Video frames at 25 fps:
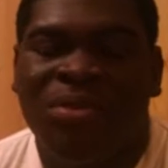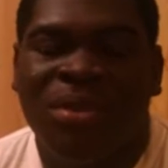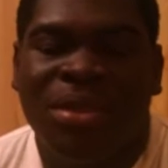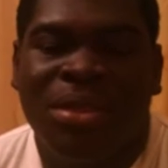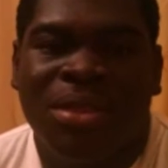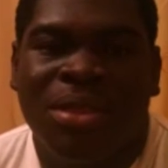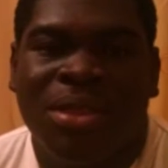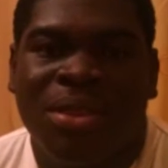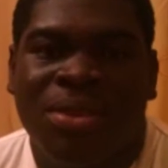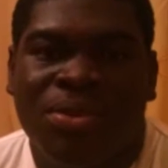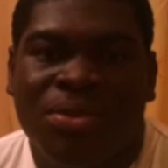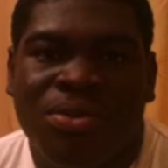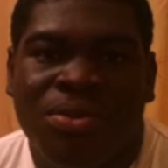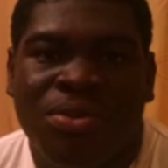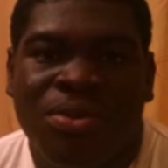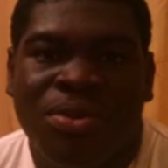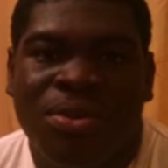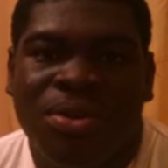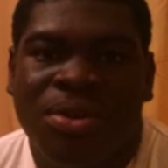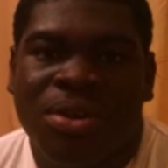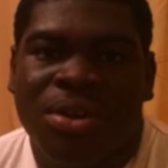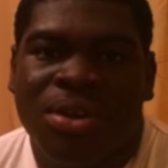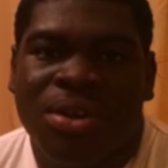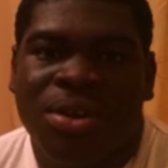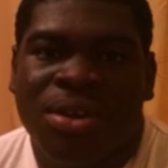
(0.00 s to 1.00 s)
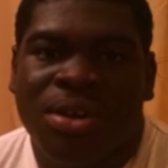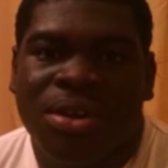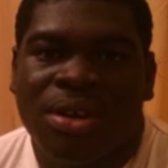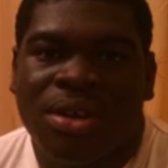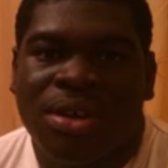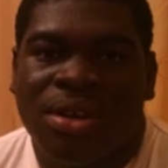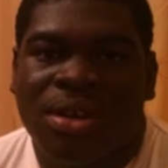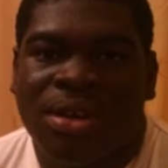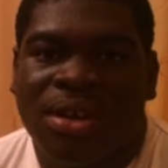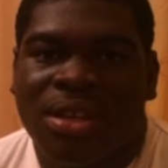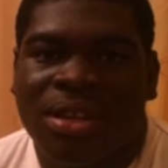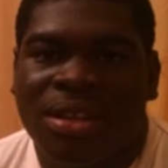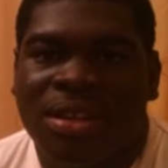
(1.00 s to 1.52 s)
with you,
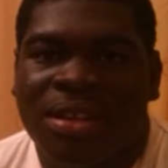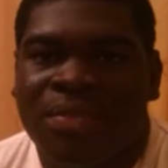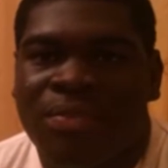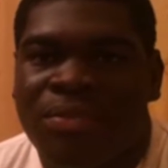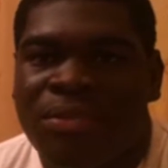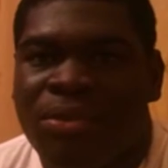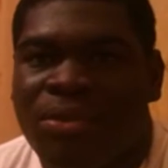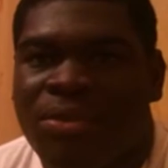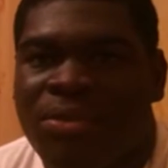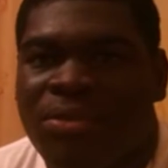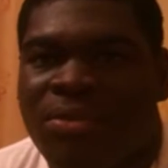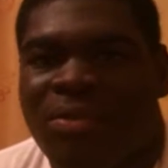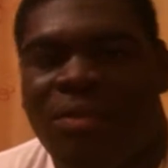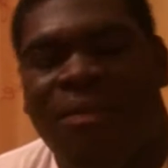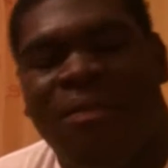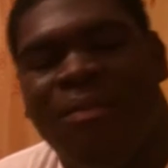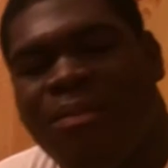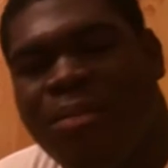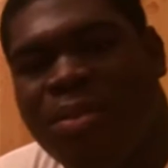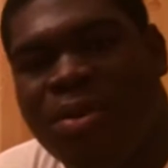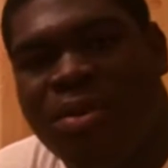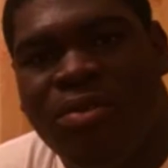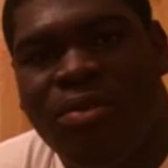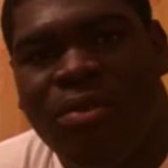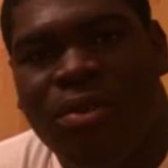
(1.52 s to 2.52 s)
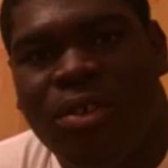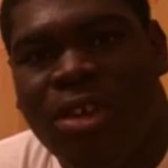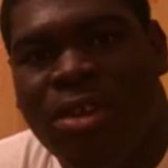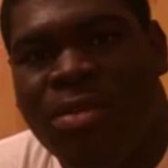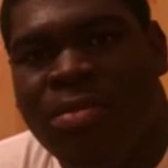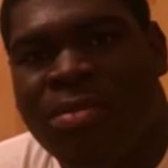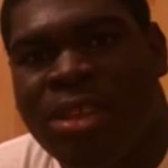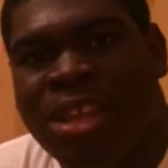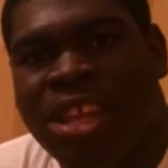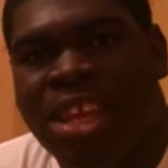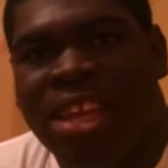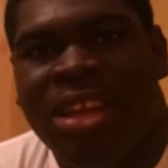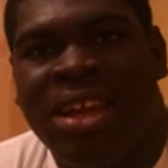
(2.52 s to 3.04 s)

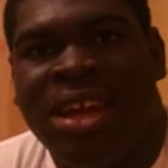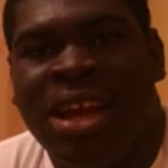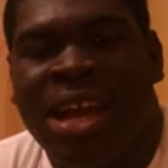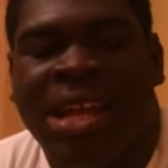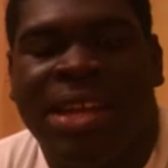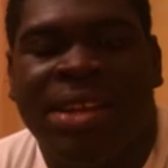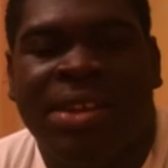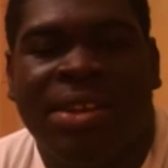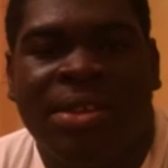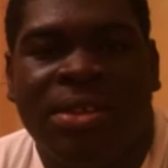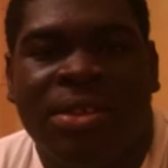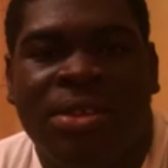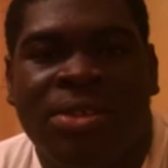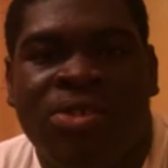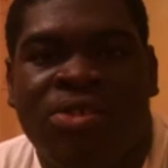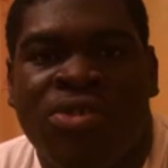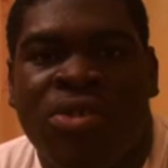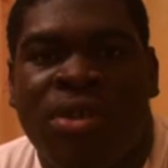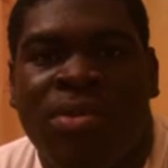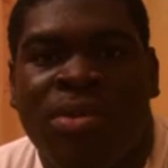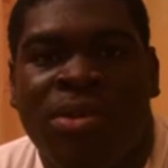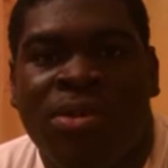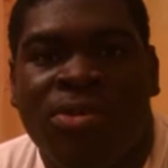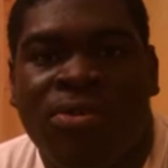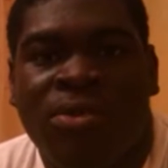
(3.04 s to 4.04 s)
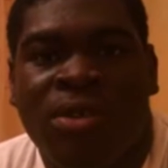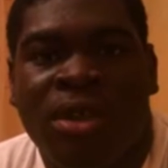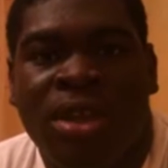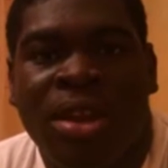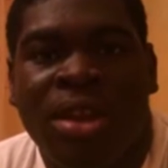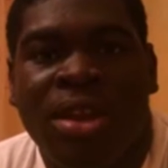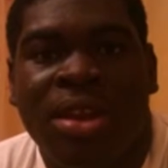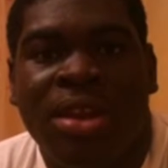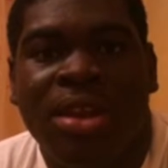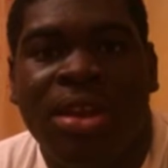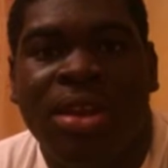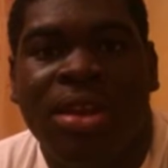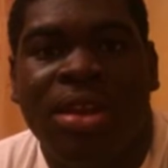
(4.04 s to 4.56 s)
preferably another drummer
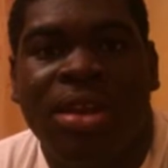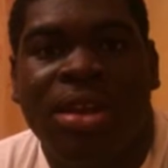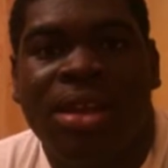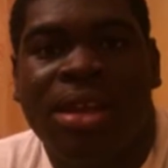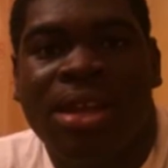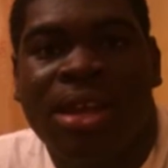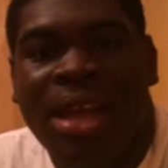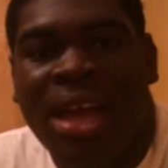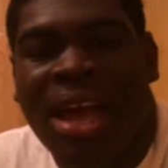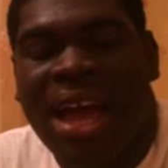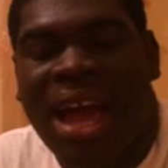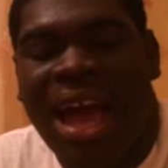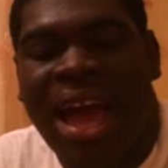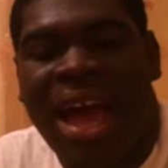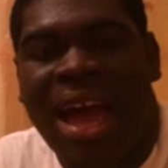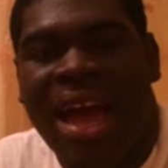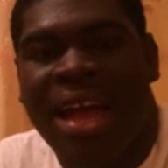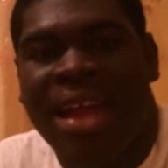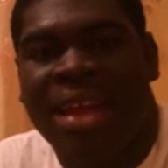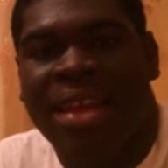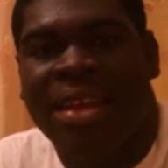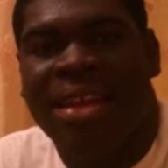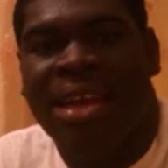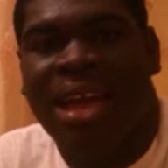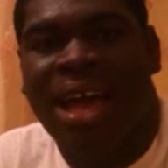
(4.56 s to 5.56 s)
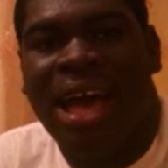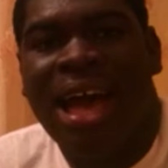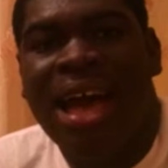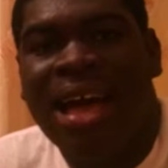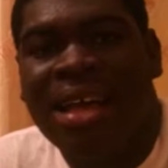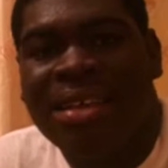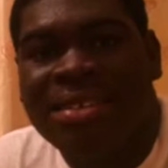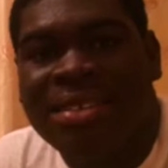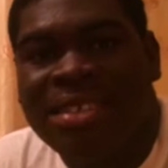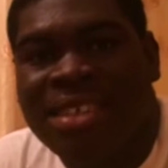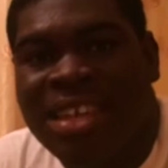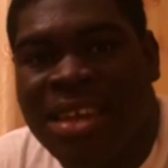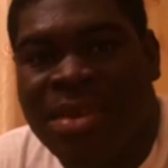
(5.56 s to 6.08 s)
friend, and
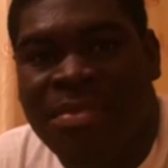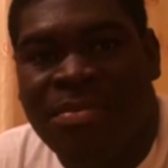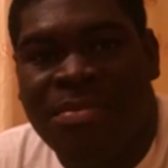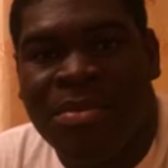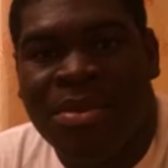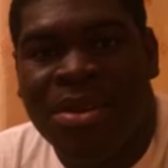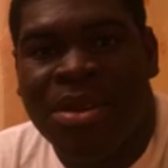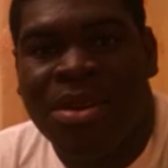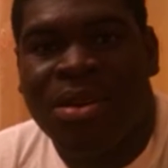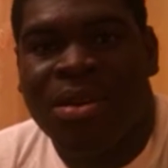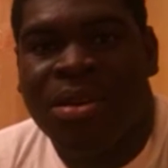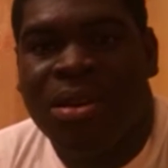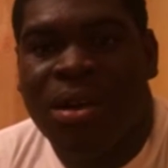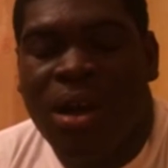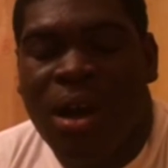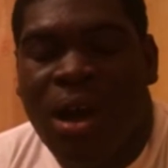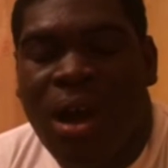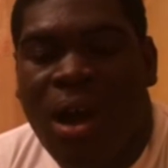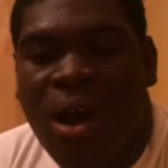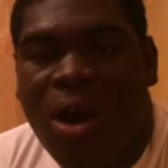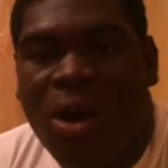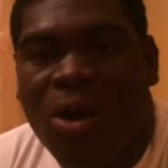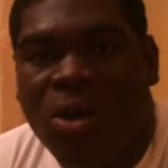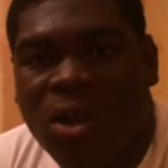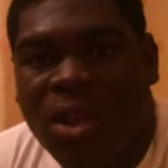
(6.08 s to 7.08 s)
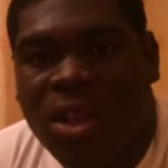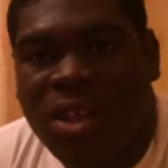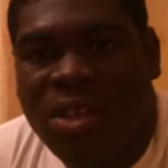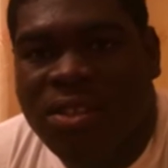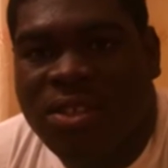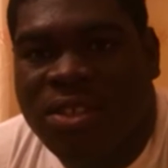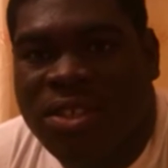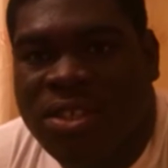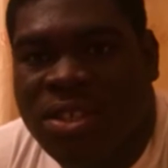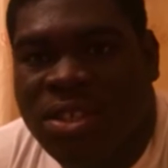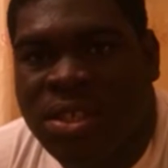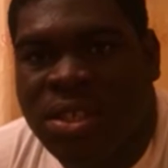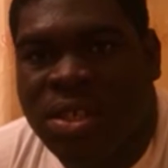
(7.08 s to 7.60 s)
ask him how
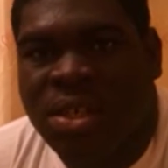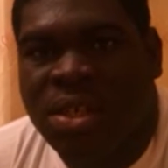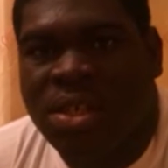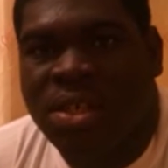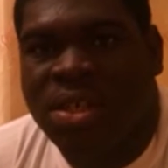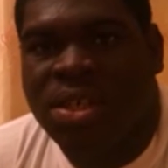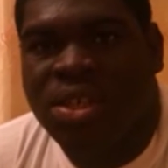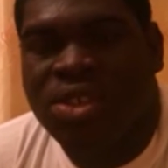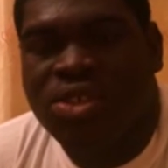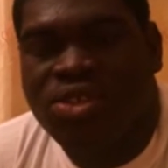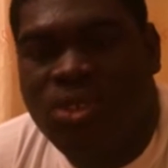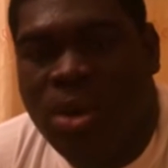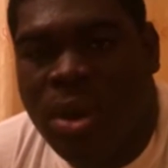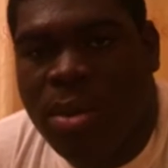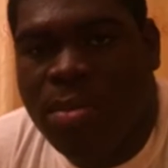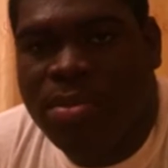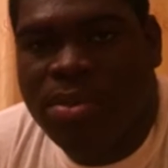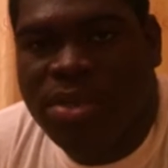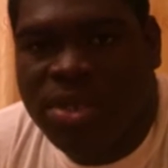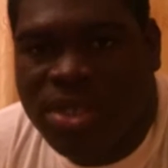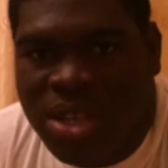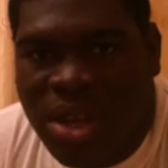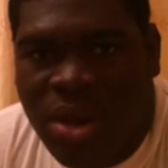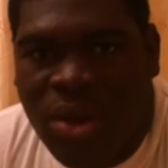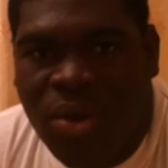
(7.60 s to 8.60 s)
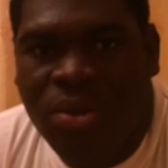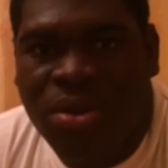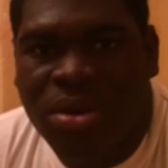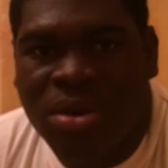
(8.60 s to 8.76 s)
does the drum sound,